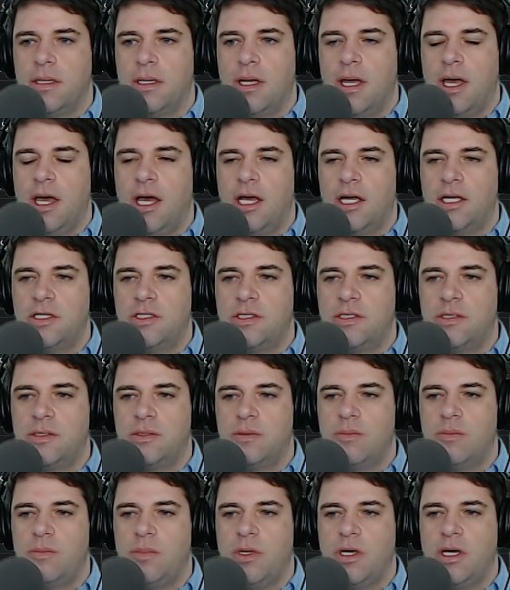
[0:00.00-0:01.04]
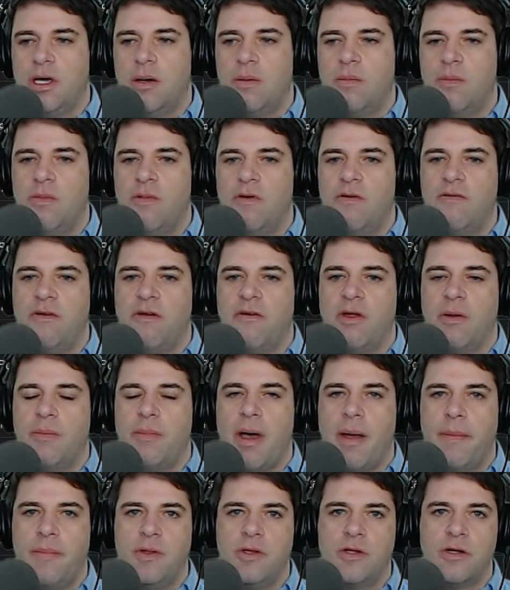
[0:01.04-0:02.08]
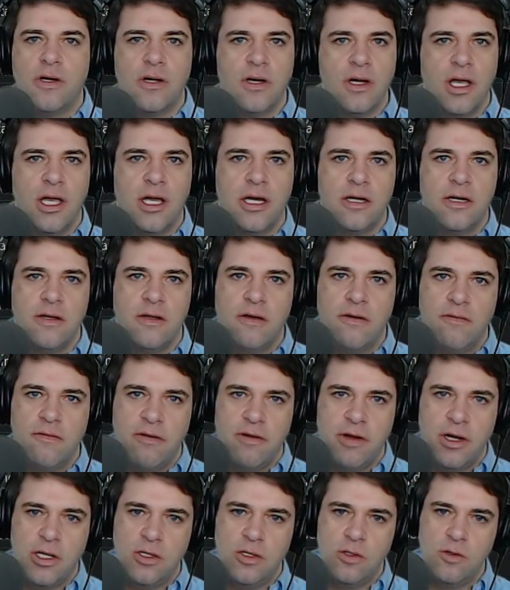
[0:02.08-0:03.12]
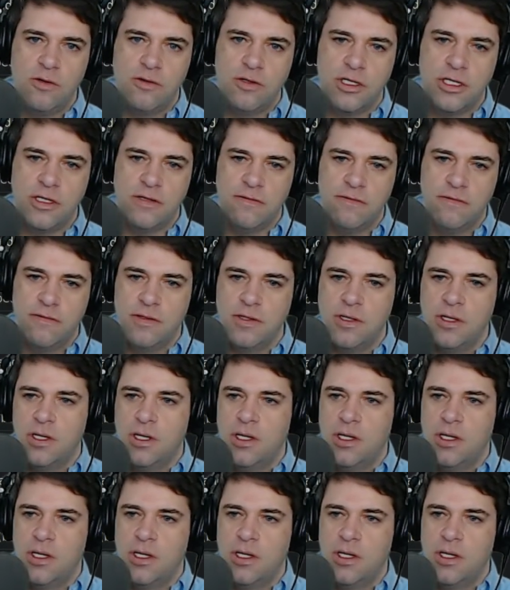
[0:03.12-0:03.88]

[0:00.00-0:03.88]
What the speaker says: has become very popular and very lucrative,